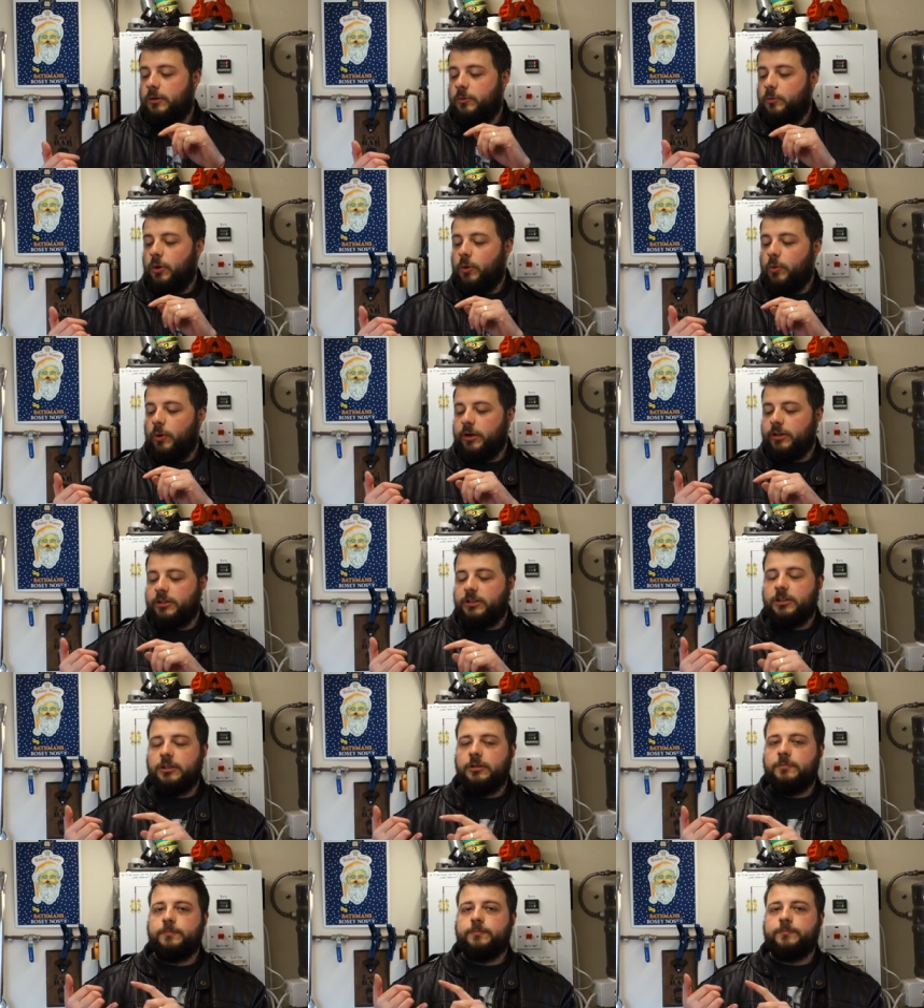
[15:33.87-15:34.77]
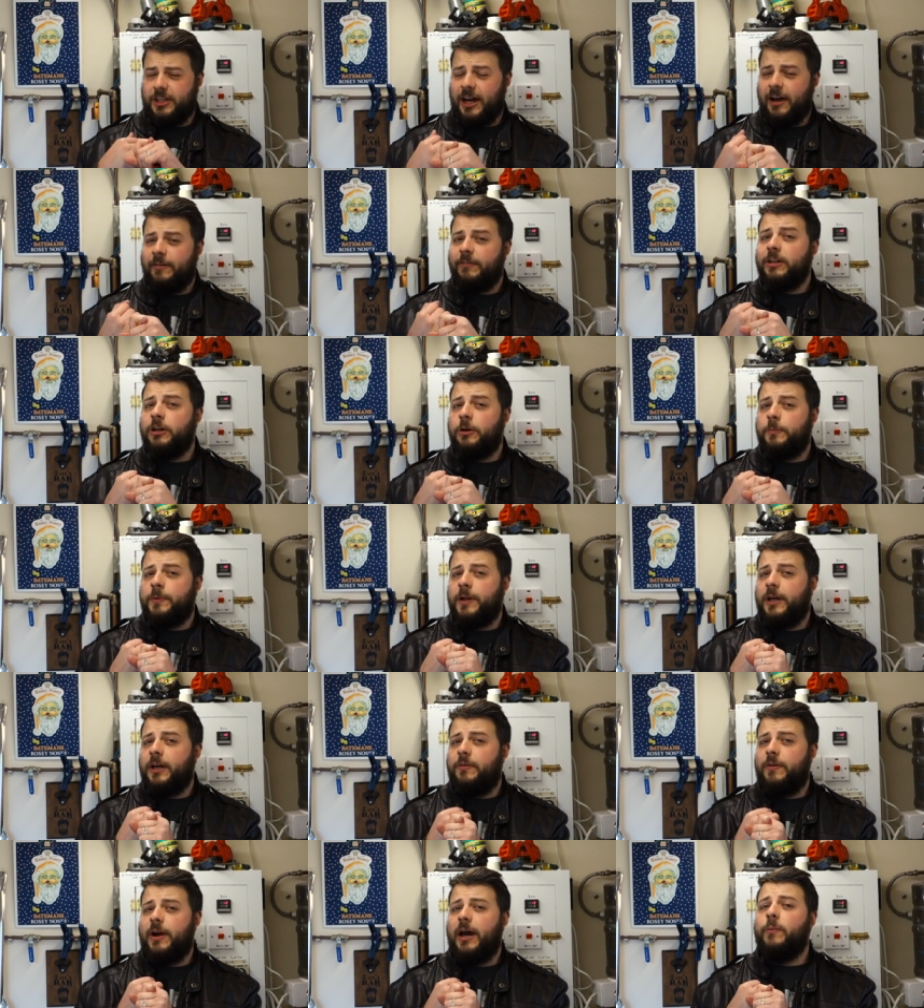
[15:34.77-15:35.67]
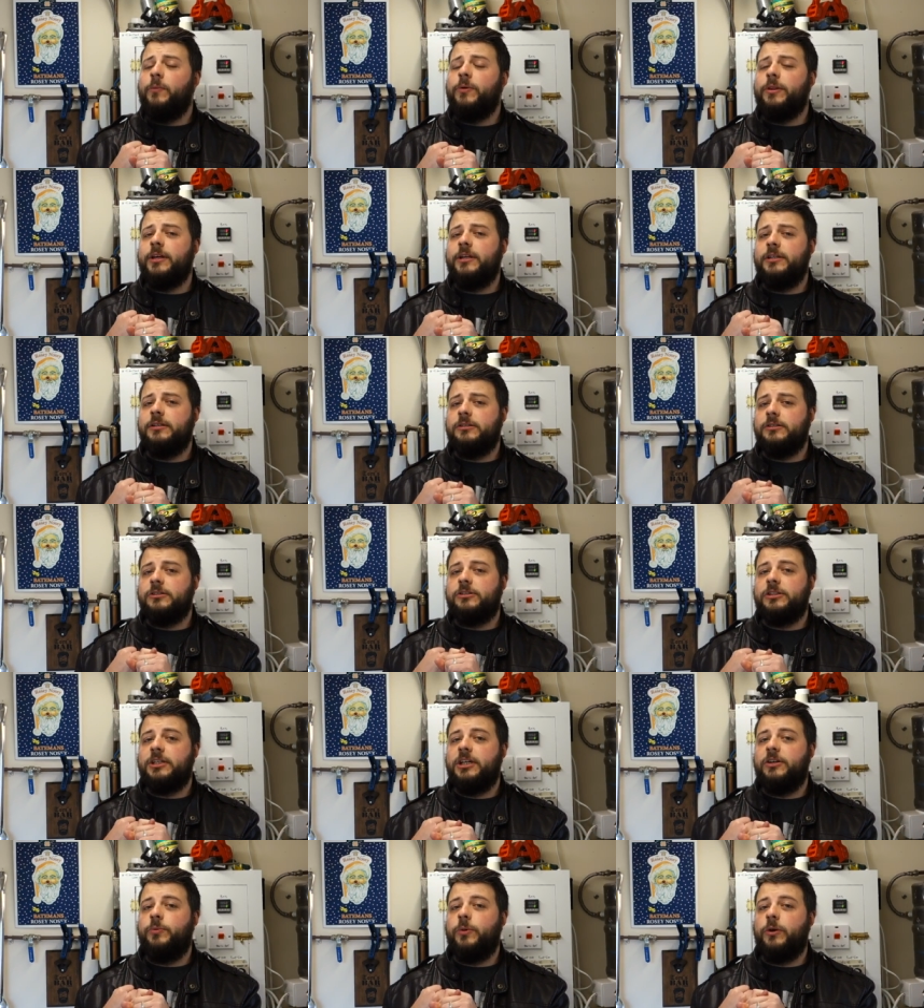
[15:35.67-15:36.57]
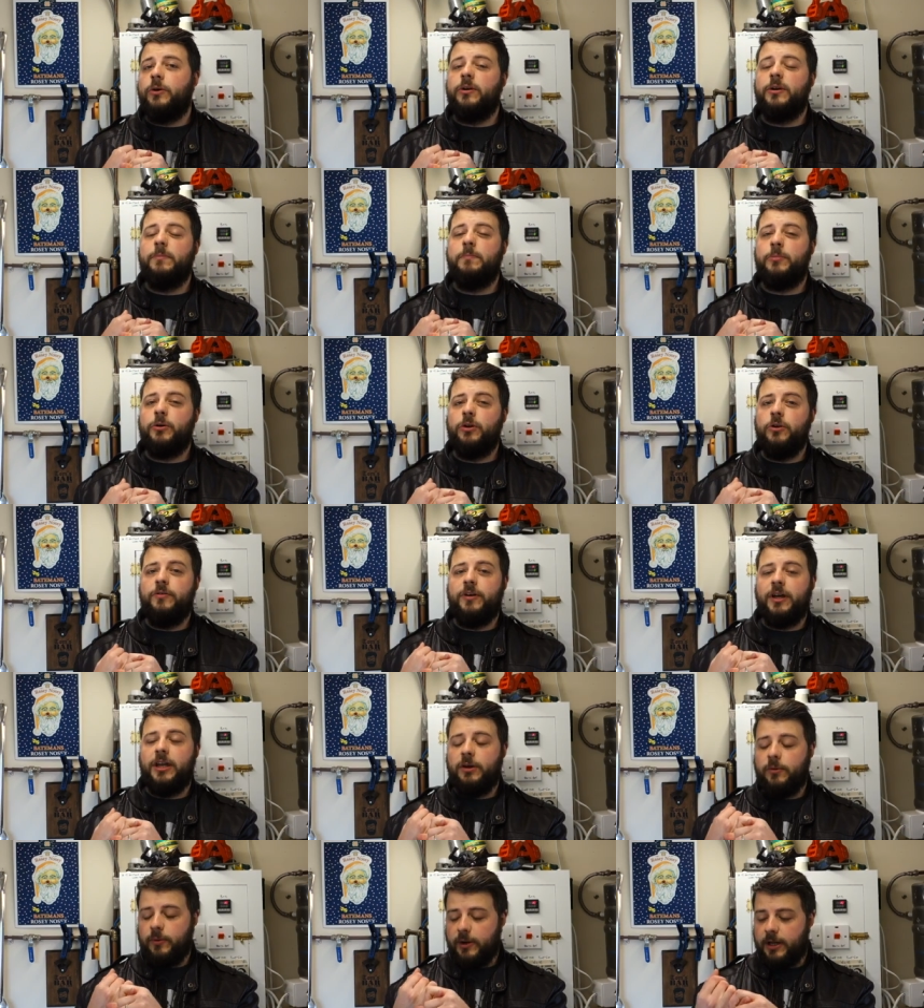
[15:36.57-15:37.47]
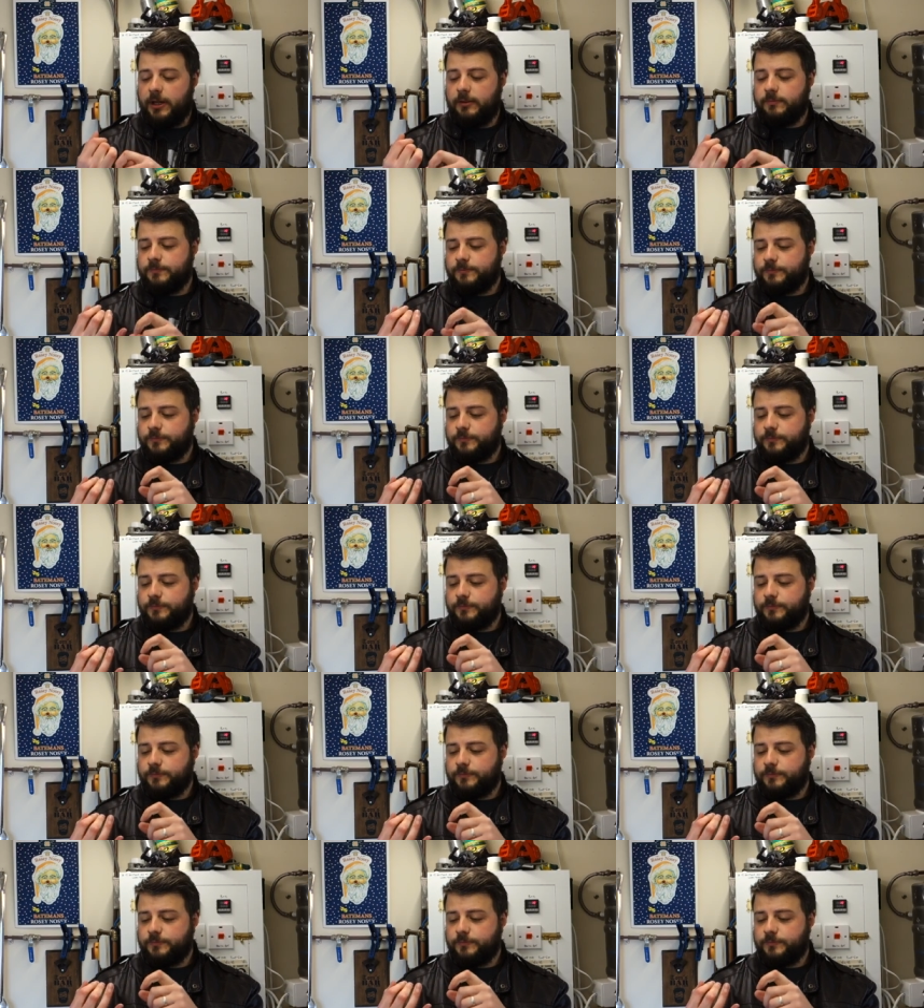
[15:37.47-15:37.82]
We wanted to have a little play around with it, see if we could improve it anywhere.